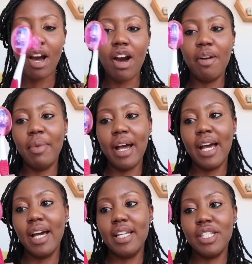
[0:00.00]

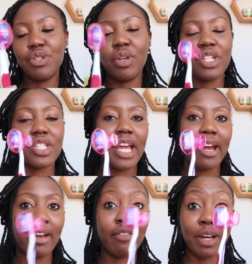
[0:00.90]
and you can just
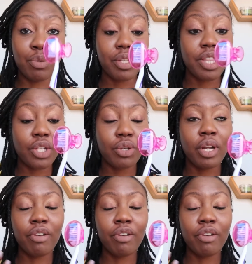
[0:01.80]
carry it around with you.